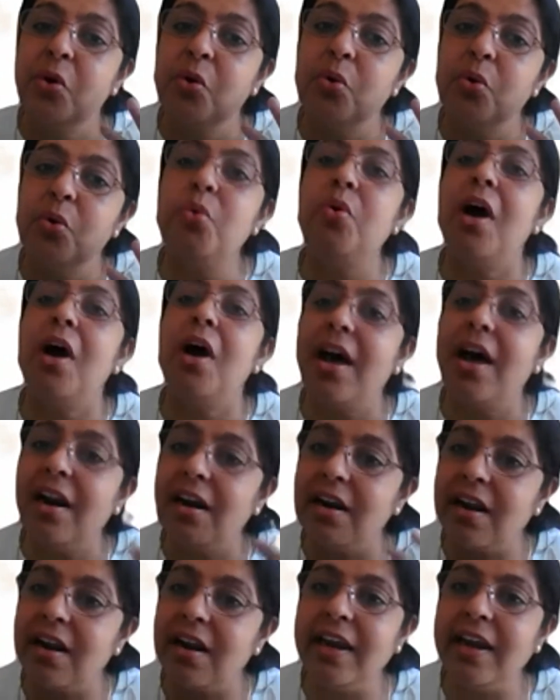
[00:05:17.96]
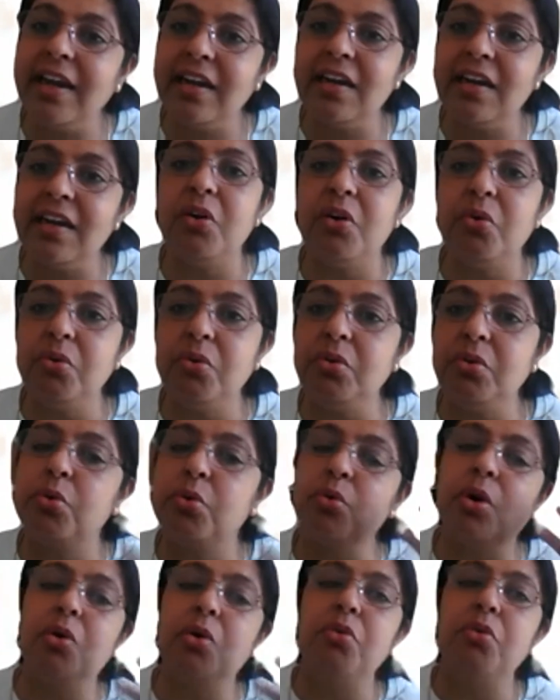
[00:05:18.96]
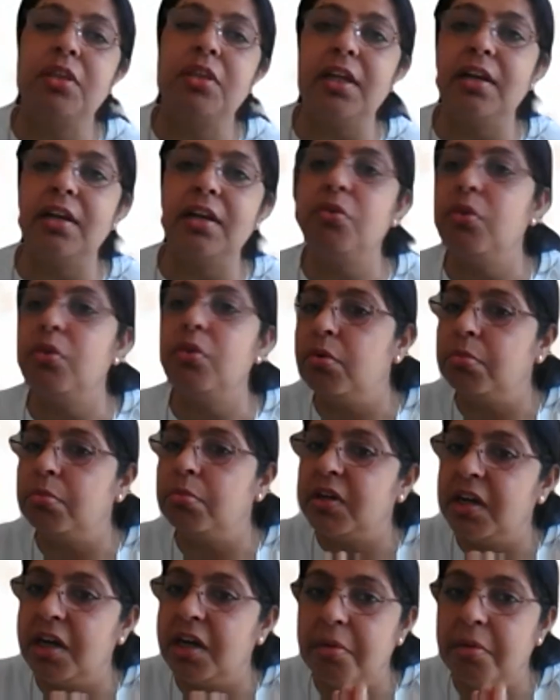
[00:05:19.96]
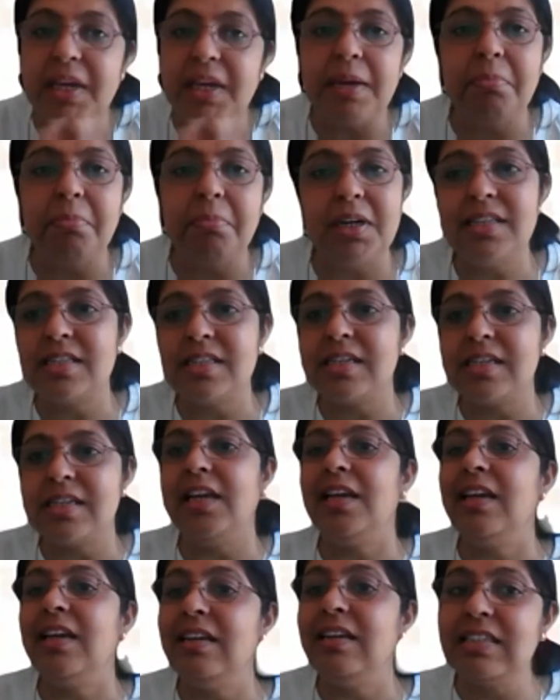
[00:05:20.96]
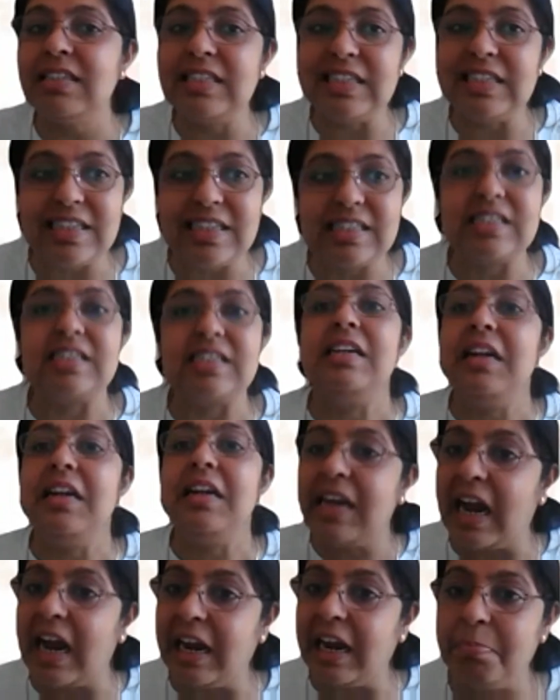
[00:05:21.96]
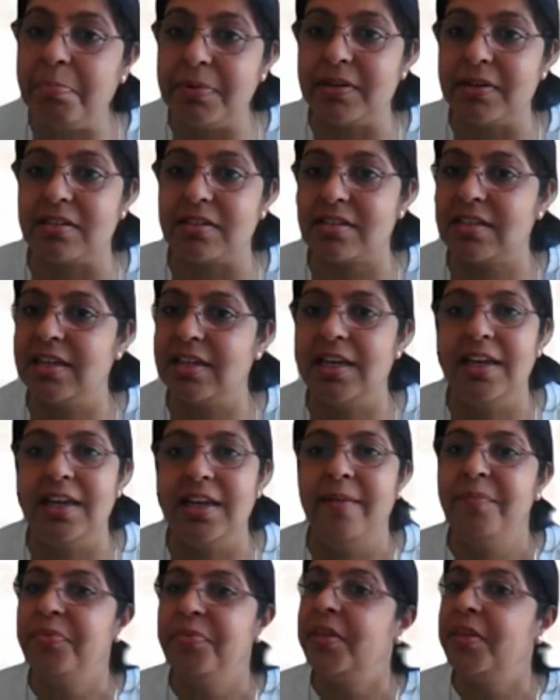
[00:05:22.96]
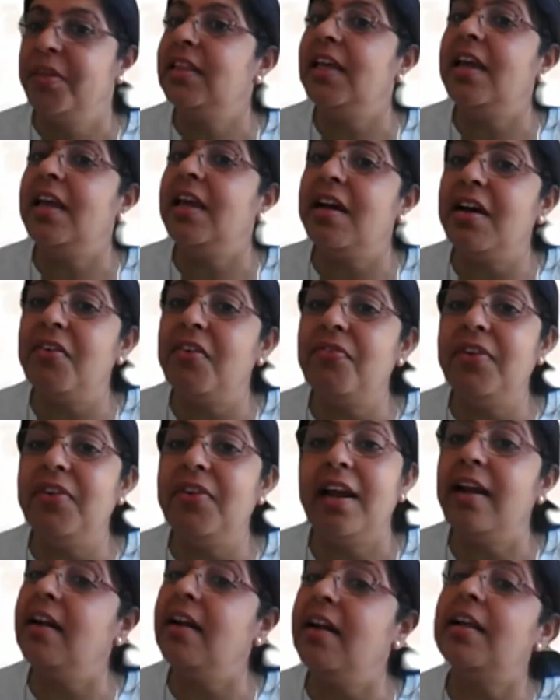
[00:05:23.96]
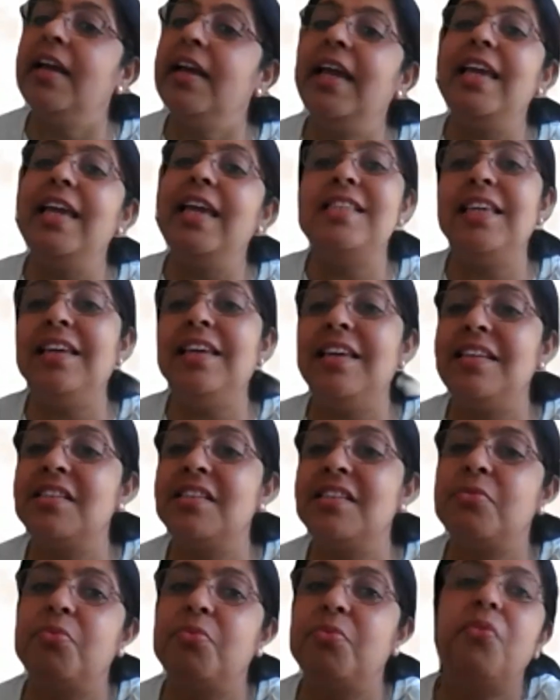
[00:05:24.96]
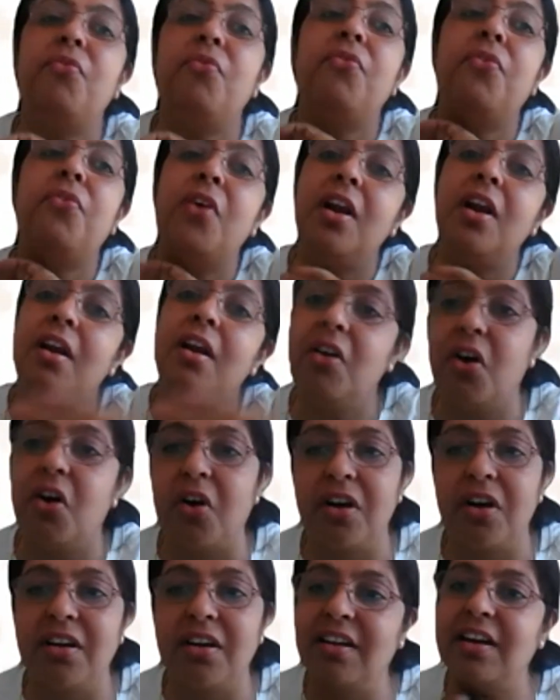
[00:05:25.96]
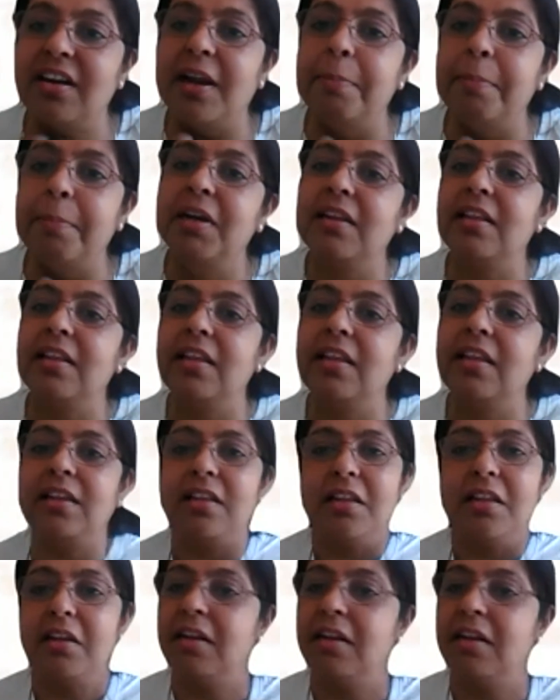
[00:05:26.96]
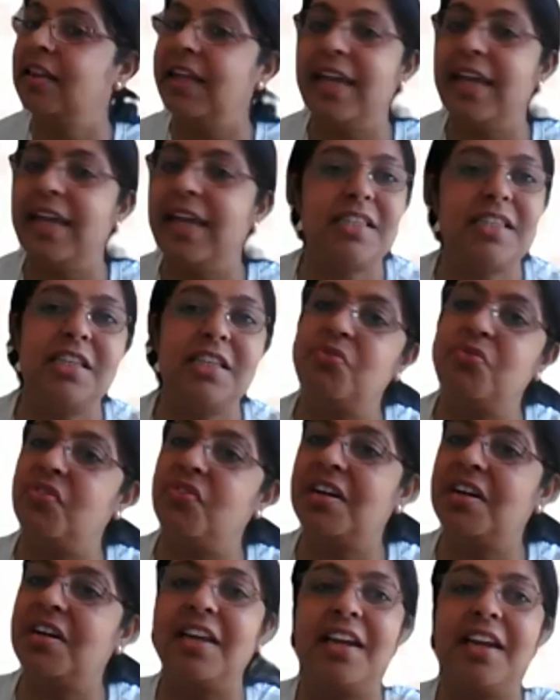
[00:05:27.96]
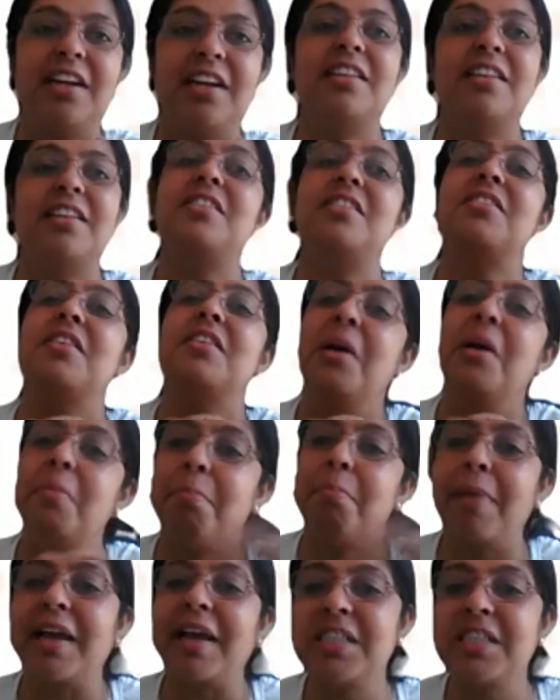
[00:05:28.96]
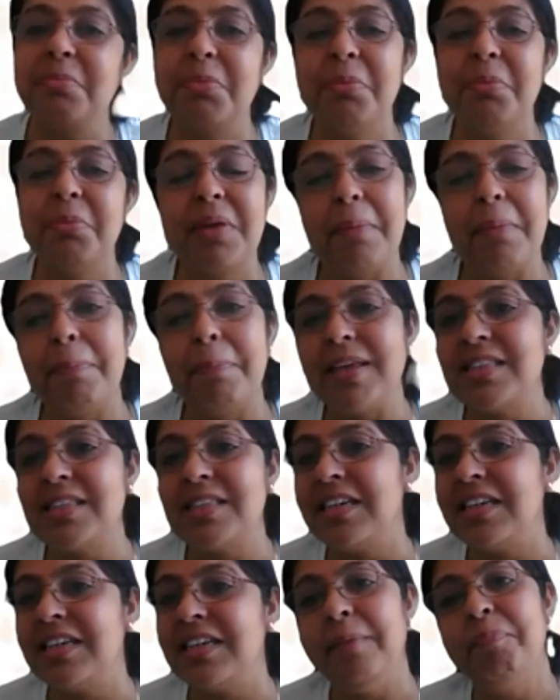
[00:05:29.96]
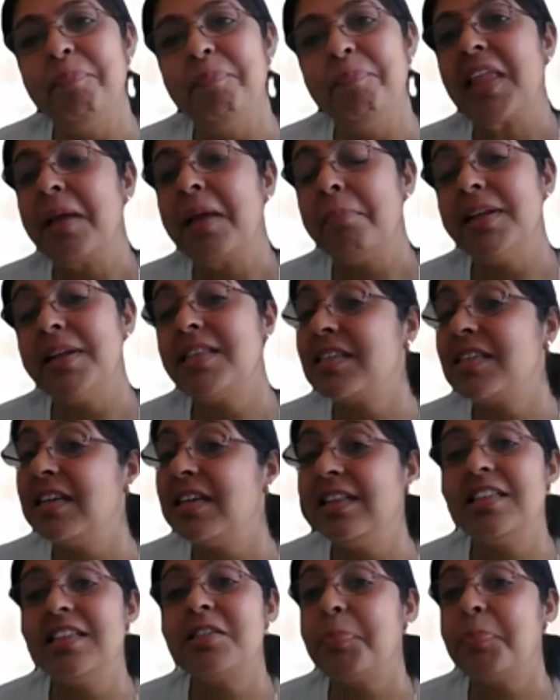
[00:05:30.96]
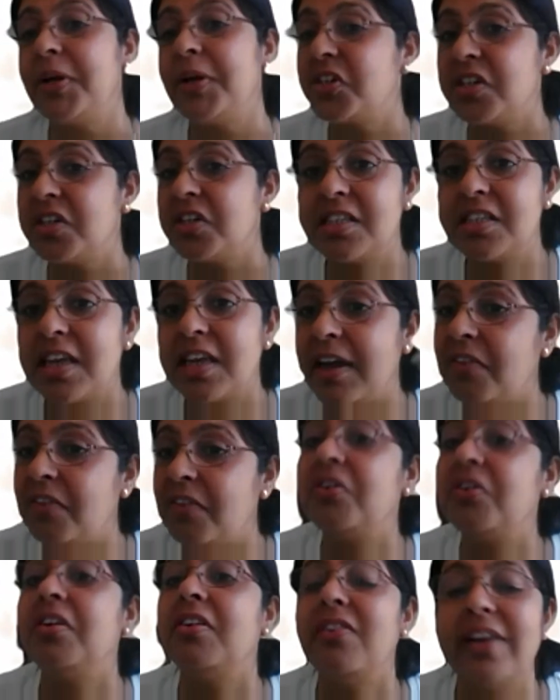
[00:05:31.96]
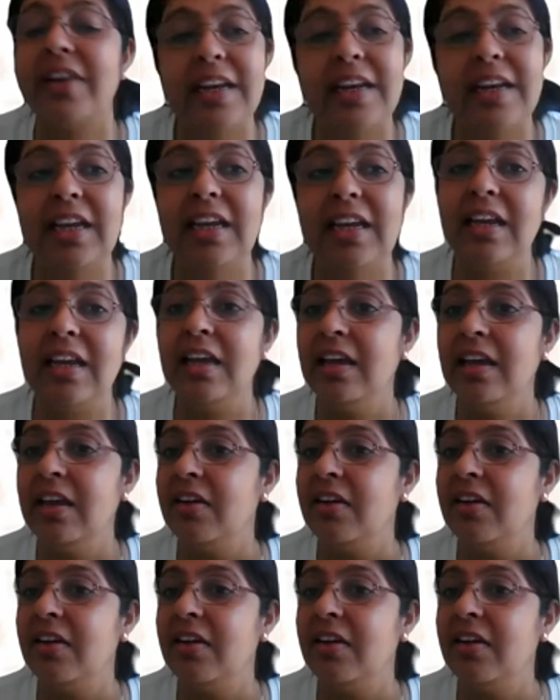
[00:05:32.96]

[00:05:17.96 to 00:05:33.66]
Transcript: who are lying down throughout their, you know, uh, BMT stay in just diapers. They are, and the AC is full on. I mean, the, the AC is working at its maximum capacity, but still these patients have really